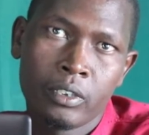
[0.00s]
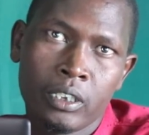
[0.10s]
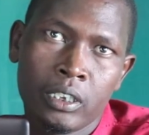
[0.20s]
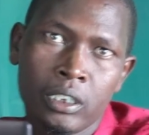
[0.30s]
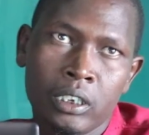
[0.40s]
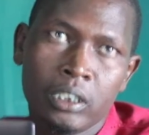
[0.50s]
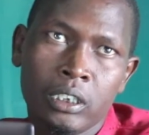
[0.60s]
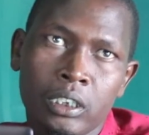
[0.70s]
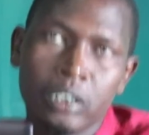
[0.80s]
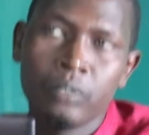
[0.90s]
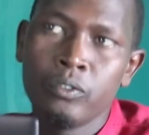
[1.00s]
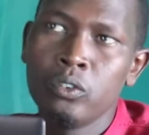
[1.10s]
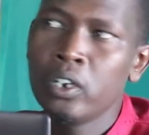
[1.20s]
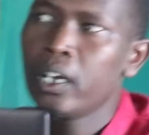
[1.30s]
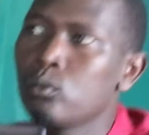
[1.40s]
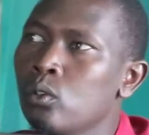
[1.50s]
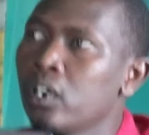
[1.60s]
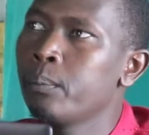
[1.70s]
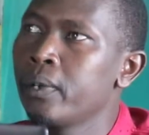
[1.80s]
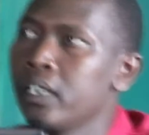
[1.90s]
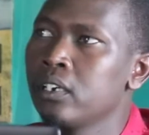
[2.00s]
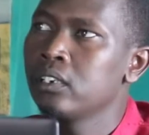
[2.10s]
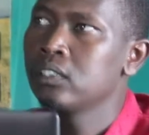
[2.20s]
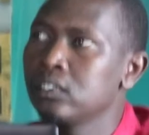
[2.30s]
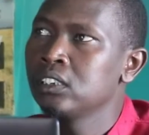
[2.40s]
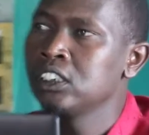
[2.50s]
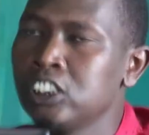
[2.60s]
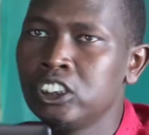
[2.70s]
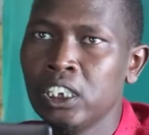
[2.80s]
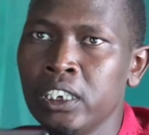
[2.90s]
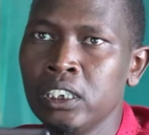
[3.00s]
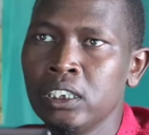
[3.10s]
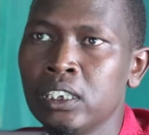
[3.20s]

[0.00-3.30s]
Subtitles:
If you look at what happened initially,